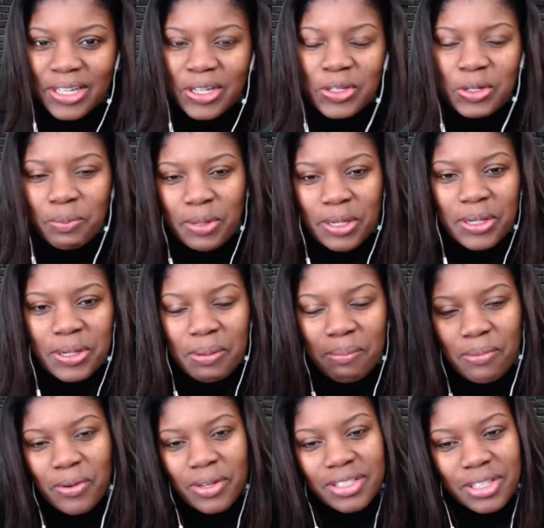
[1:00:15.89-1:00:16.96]
You're picking up
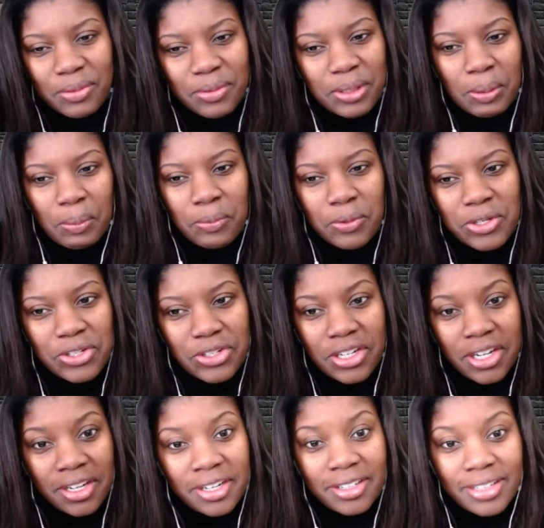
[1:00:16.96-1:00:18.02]
points. I really appreciate it.